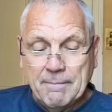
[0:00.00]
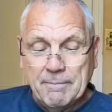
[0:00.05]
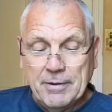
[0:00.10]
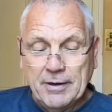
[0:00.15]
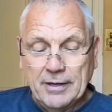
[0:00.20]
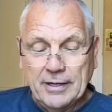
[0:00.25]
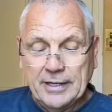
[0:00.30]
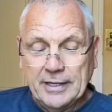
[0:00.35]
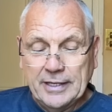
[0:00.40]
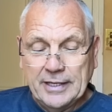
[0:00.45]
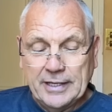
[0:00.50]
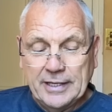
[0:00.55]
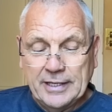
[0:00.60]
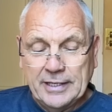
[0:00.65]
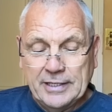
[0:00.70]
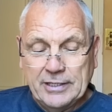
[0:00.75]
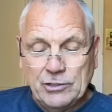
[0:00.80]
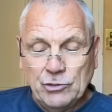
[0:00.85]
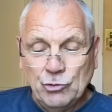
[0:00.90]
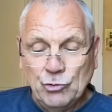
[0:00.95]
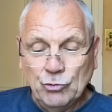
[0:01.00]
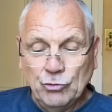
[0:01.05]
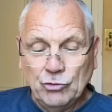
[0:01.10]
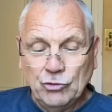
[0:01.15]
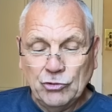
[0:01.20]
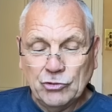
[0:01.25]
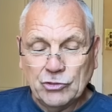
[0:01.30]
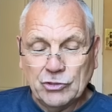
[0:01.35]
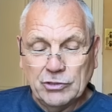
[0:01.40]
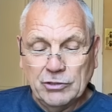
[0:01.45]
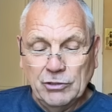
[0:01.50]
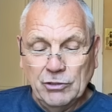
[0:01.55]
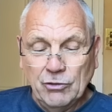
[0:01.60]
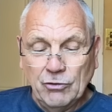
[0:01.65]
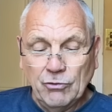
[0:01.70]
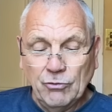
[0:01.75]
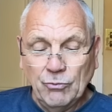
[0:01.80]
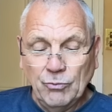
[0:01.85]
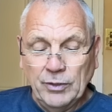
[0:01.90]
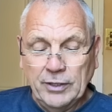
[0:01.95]
But it does
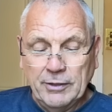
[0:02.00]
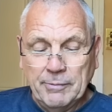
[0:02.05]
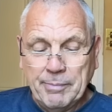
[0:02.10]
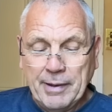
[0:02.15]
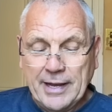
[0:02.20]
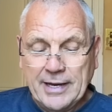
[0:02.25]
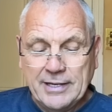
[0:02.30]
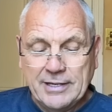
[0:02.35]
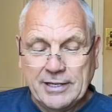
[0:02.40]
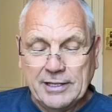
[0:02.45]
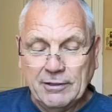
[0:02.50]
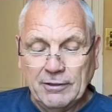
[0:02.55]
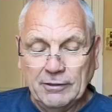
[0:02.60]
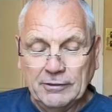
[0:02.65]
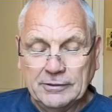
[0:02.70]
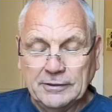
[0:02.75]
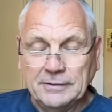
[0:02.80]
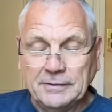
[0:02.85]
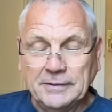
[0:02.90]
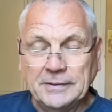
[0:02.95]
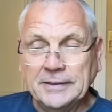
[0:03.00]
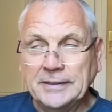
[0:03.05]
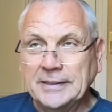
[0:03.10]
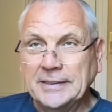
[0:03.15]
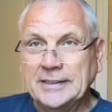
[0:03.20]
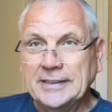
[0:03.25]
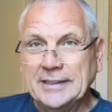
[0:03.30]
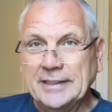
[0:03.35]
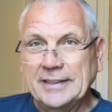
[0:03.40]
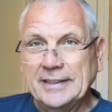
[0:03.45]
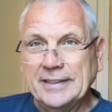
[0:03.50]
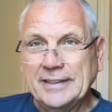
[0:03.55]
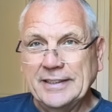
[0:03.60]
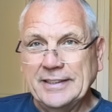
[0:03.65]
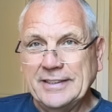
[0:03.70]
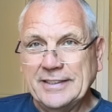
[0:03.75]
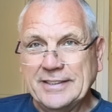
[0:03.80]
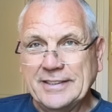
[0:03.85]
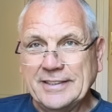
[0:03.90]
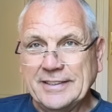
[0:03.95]
look, with a pentacle,
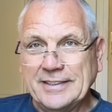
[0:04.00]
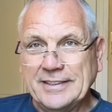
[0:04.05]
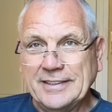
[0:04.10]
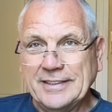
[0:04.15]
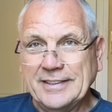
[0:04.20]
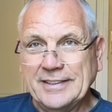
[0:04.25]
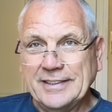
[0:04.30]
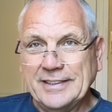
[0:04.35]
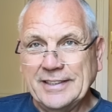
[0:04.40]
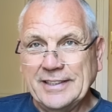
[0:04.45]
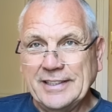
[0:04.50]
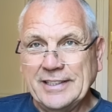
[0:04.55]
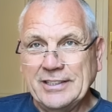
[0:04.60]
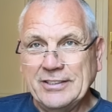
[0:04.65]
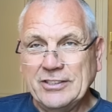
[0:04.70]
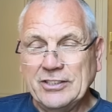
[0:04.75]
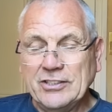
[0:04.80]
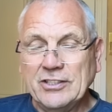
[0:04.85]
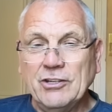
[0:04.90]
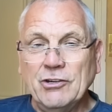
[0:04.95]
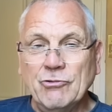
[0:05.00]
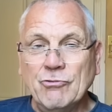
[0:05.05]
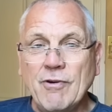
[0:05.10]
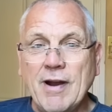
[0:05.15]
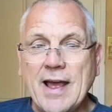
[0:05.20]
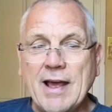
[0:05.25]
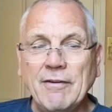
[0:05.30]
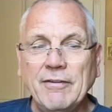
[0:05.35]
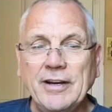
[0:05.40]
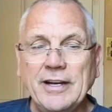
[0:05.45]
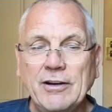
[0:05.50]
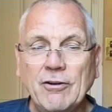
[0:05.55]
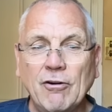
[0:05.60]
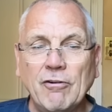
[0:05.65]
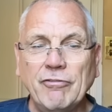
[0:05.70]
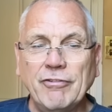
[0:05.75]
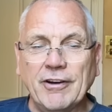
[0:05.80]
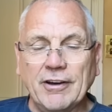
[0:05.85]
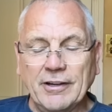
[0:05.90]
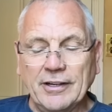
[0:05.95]
It's a grounded
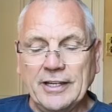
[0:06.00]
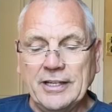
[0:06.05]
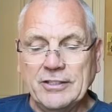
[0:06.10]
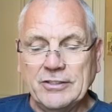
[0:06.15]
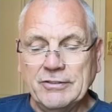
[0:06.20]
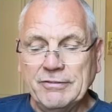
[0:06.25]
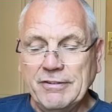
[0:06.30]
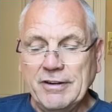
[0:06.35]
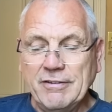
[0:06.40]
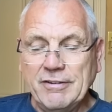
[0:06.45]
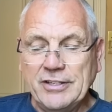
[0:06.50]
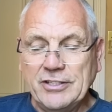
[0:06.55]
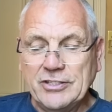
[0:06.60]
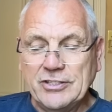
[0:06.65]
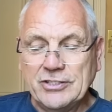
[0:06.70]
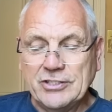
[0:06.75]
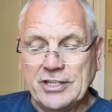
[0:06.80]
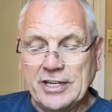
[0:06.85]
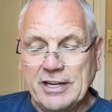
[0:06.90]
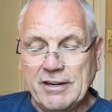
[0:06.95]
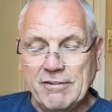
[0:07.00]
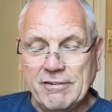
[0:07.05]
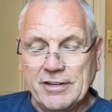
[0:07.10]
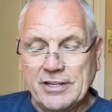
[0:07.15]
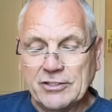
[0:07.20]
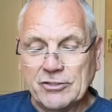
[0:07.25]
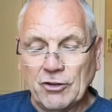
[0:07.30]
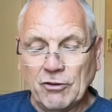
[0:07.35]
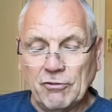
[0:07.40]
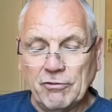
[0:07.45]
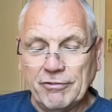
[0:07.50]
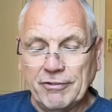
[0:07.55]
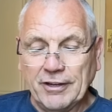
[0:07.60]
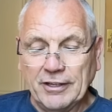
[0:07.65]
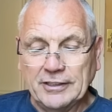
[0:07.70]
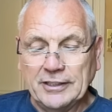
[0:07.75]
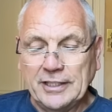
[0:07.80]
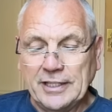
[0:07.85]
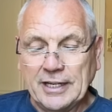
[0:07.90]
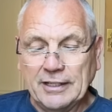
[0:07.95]
offer. It's a very serious
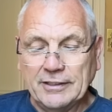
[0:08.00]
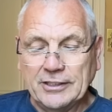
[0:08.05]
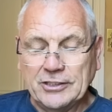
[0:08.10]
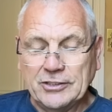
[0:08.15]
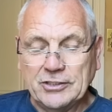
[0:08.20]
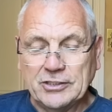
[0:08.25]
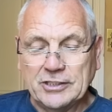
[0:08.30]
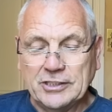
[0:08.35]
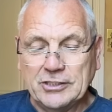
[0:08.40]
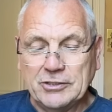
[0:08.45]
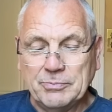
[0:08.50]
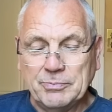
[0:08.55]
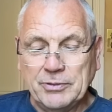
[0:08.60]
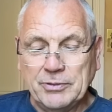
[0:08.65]
offer. You know, this